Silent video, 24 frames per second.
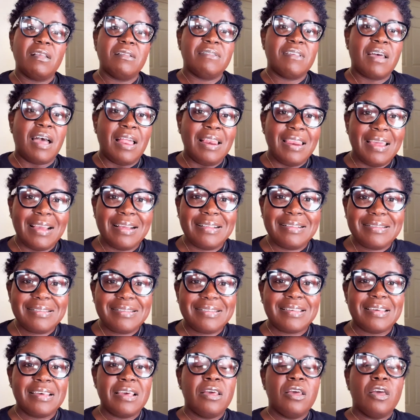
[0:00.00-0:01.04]
Talent,
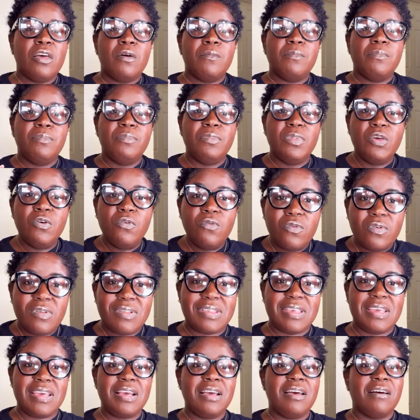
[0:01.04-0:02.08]

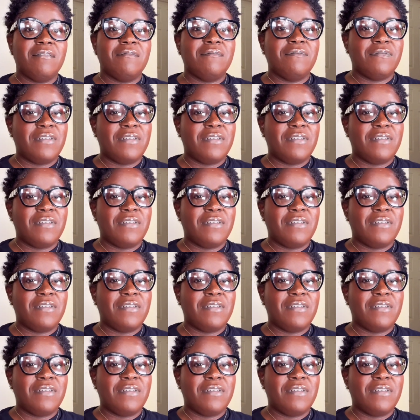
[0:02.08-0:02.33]
music,